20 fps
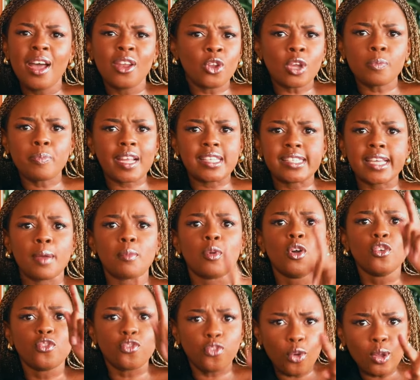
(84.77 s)
Not part-time,
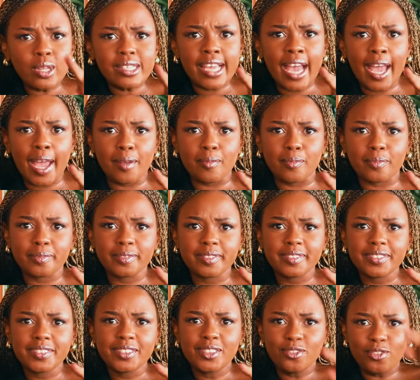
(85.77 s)
full-time.
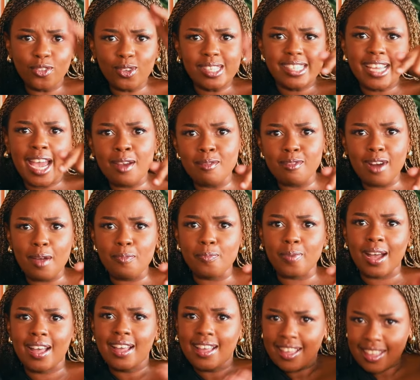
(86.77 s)
Full-time
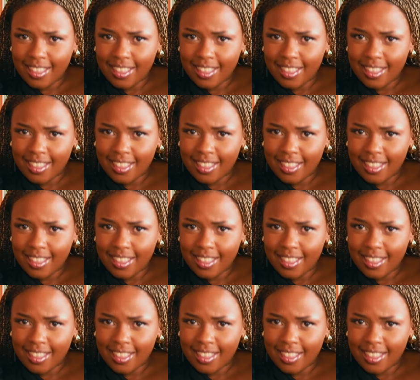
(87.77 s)
rapper.